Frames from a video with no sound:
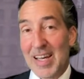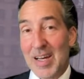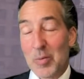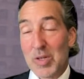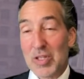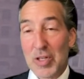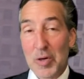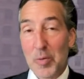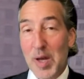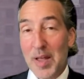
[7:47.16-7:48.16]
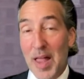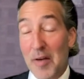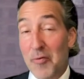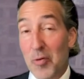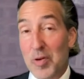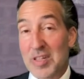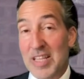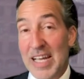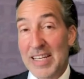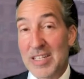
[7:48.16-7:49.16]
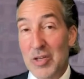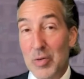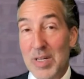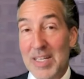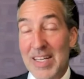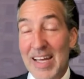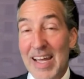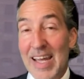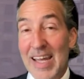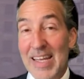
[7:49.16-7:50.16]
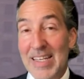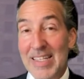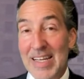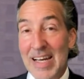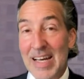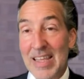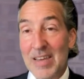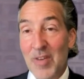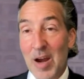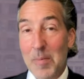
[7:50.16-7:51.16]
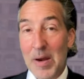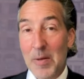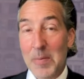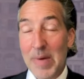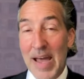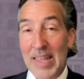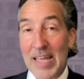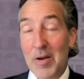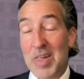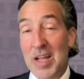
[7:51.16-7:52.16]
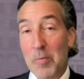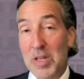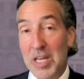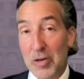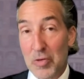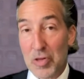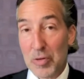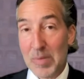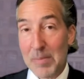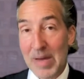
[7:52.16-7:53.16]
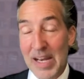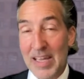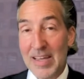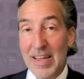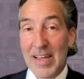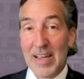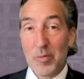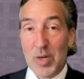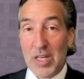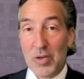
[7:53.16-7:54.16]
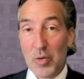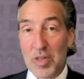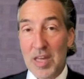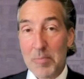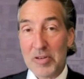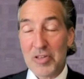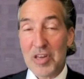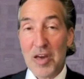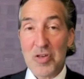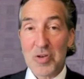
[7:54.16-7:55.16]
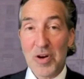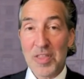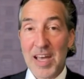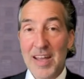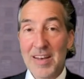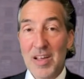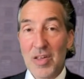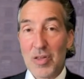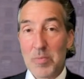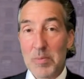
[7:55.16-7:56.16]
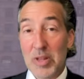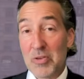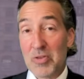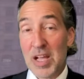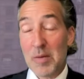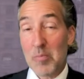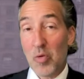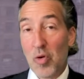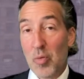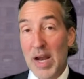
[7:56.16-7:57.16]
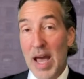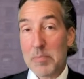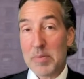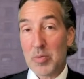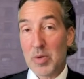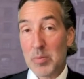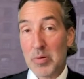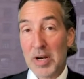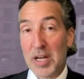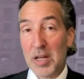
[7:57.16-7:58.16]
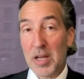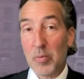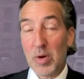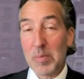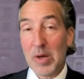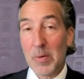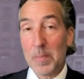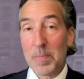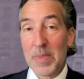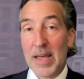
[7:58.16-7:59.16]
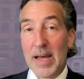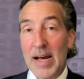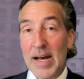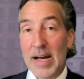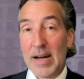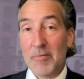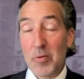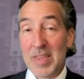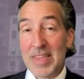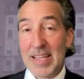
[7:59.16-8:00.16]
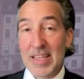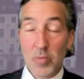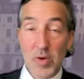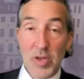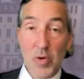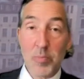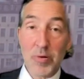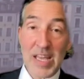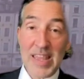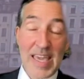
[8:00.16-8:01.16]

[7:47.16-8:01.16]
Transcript: which clear away a lot of forest land to do it. And the environmental impact there is not really understood by many. We can do a separate discussion on that, so people understand more what happens when you put in a windmill. For instance, when you're putting in the